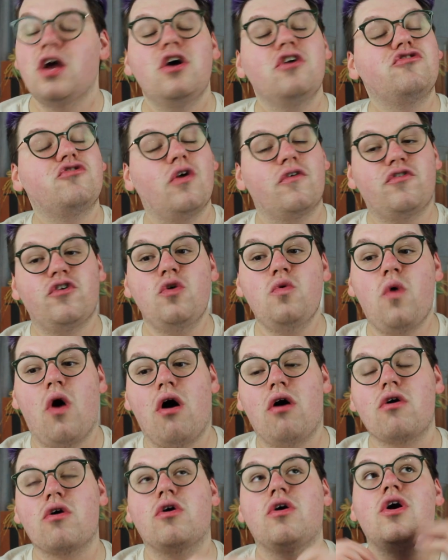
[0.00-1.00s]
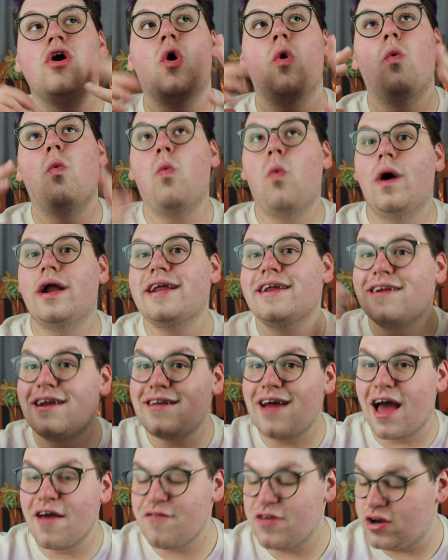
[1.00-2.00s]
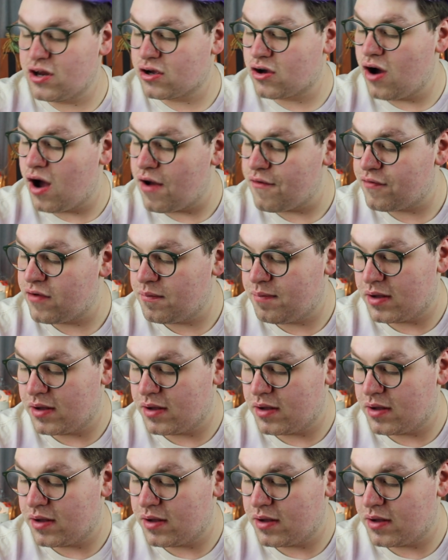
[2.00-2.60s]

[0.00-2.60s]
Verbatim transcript: So if you are wanting to dive into coffee